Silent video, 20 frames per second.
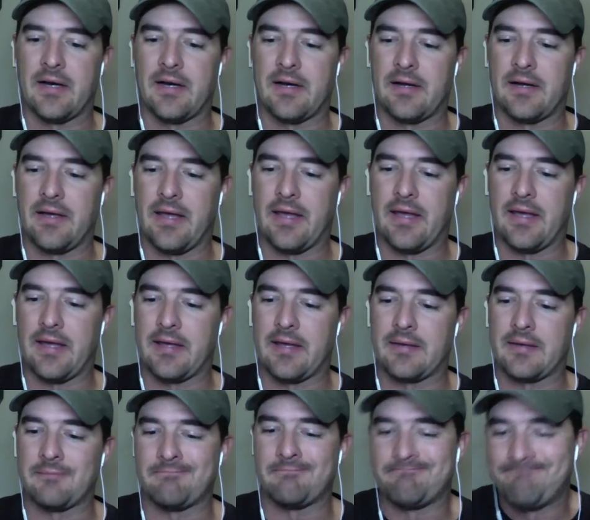uh,
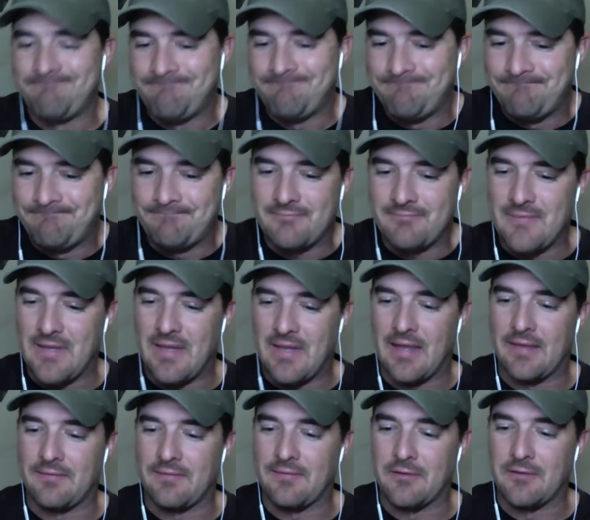and
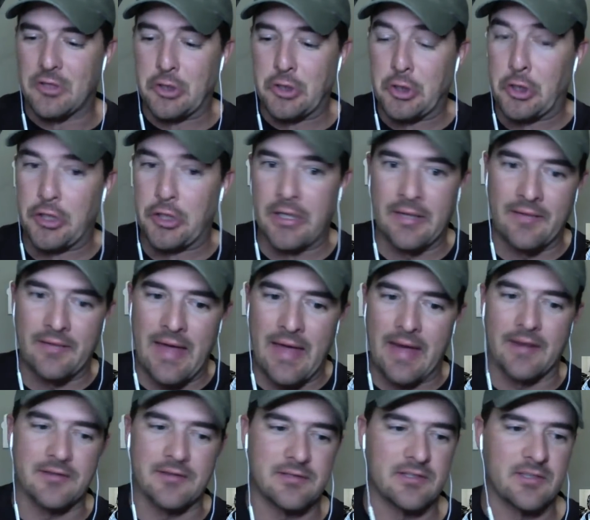and
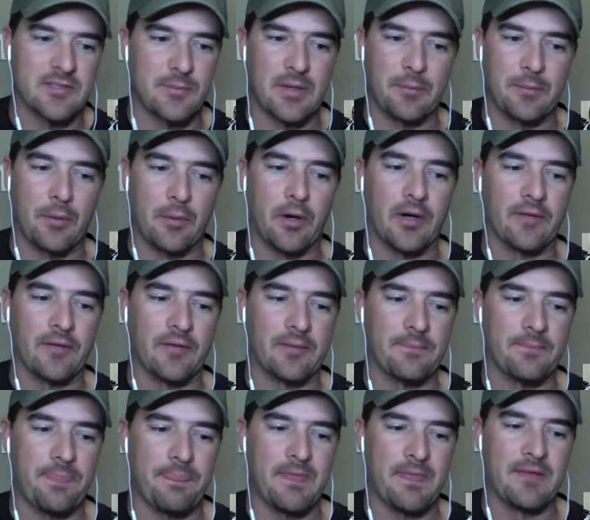learning that is, is a big part
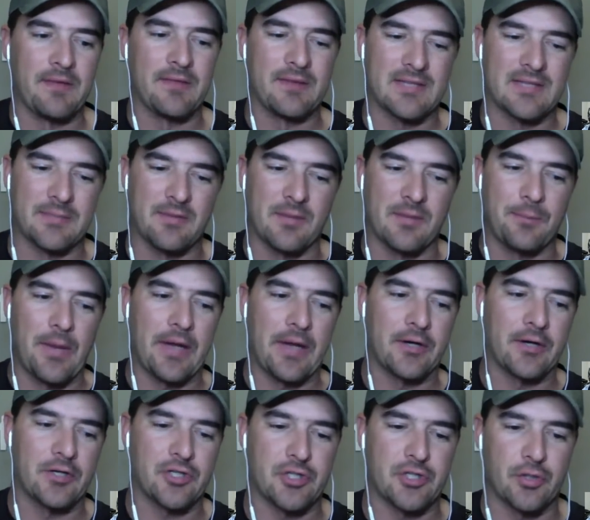of it that some of the
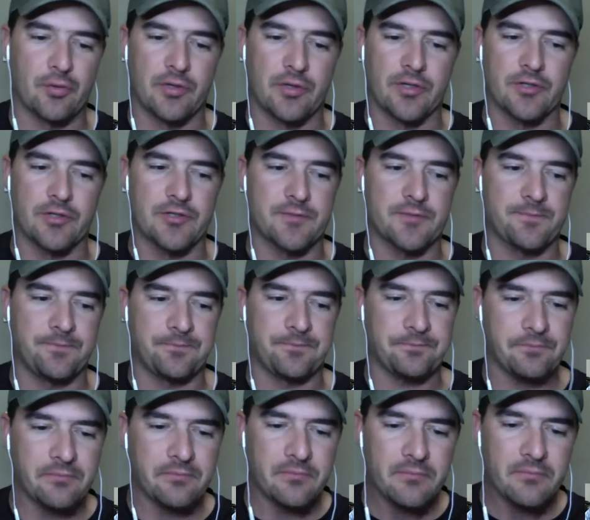better shooters,
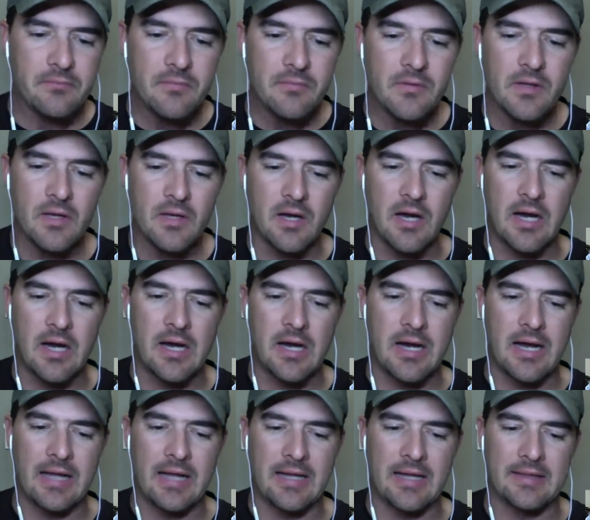uh,
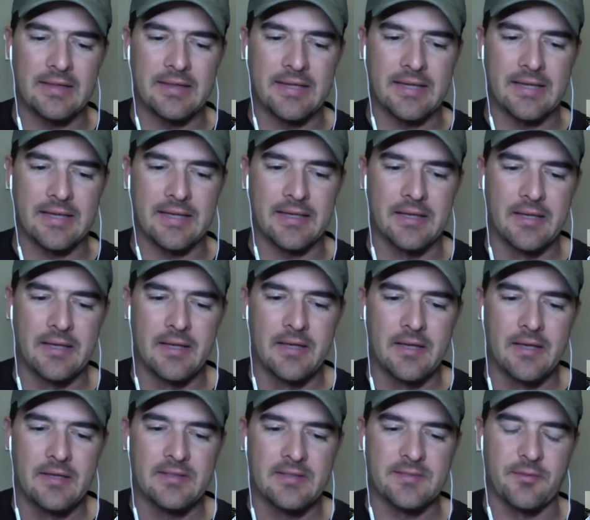I, I, think
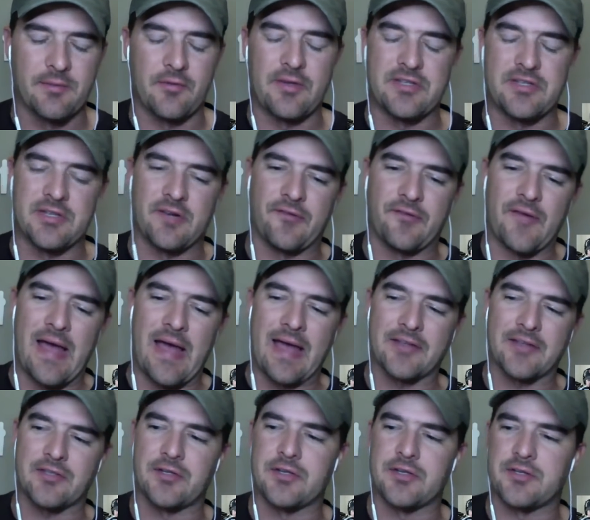some of the reason they're
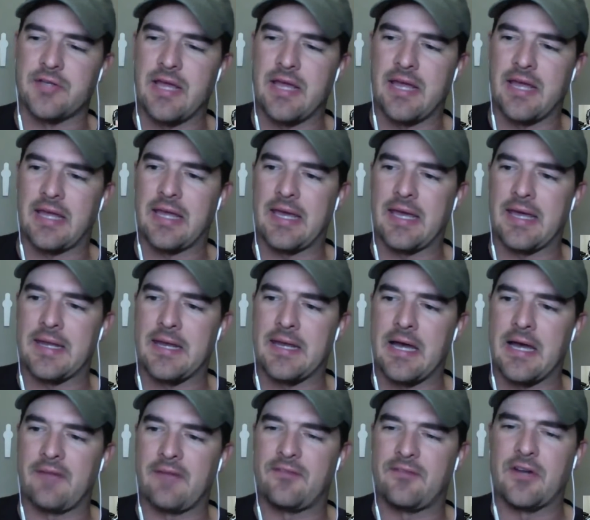faster is they
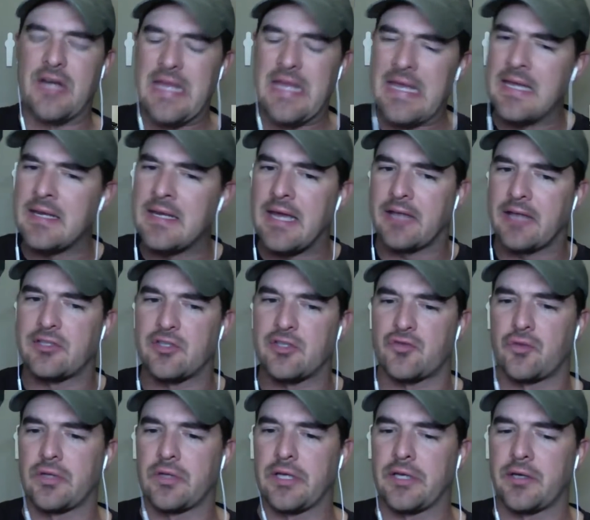can, uh, if their
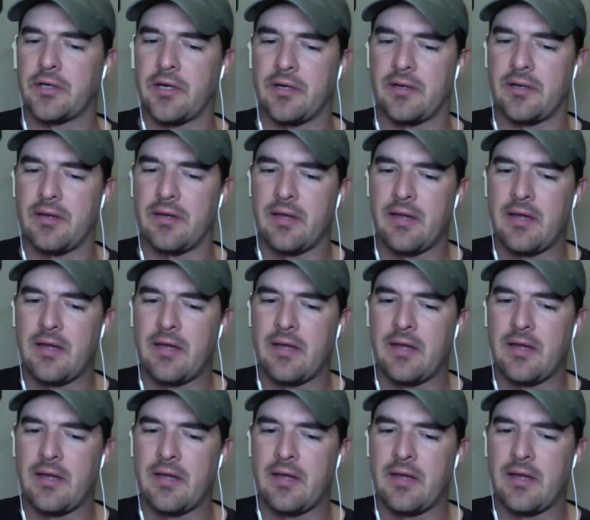index is really good,